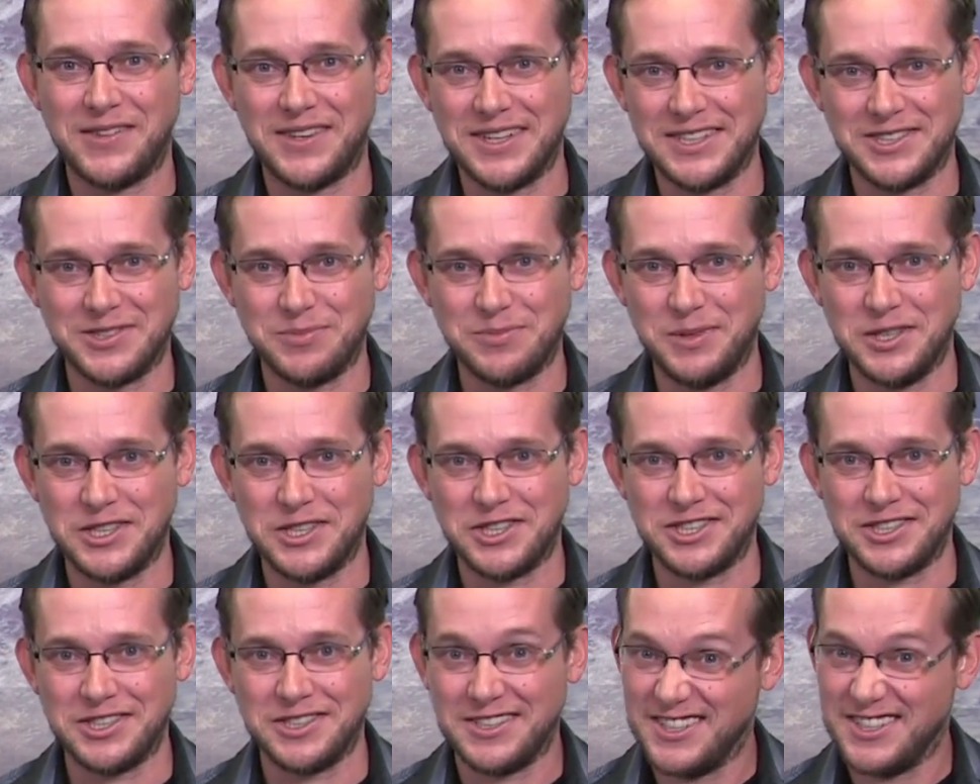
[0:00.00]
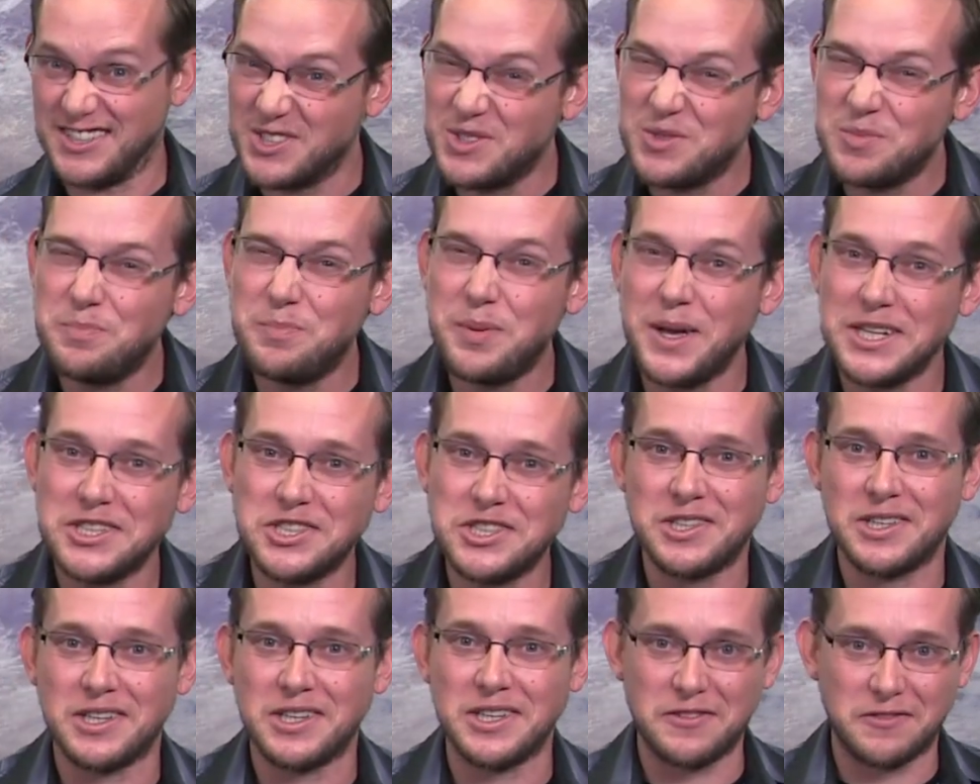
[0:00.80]
this mission,
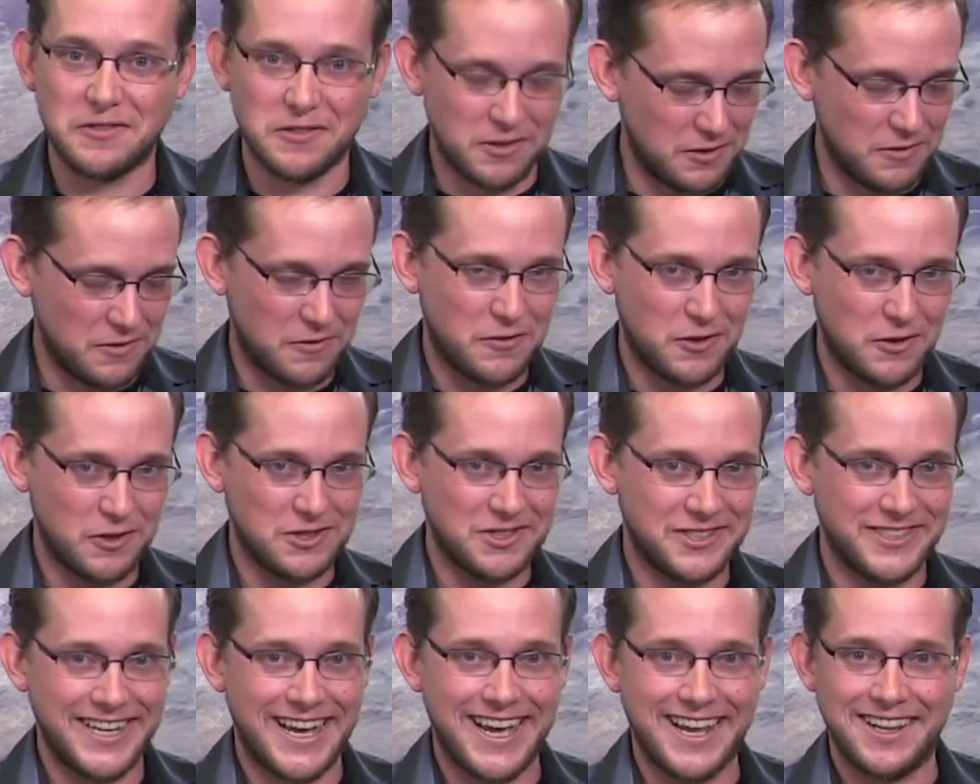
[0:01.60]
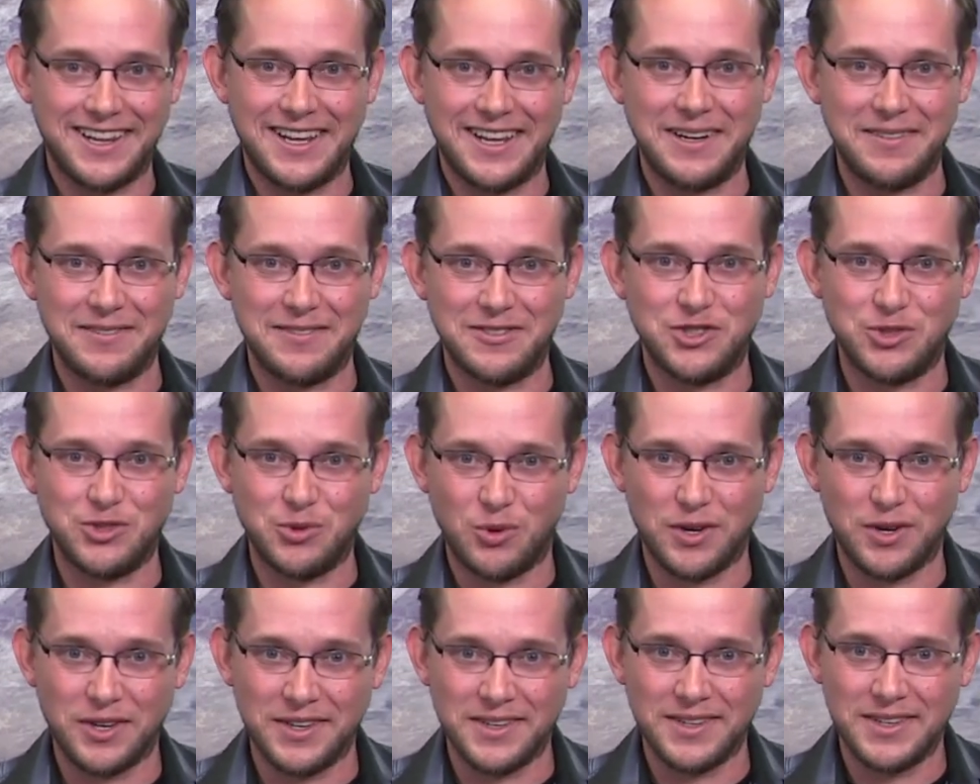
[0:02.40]
especially for the first satellite of
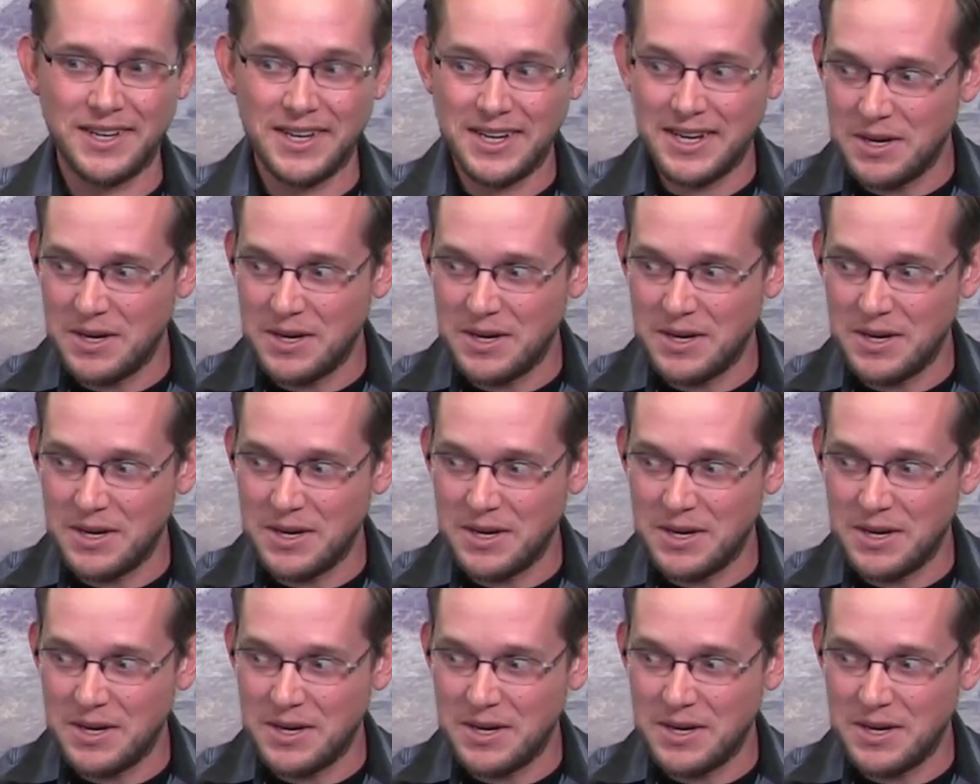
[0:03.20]
Jordan,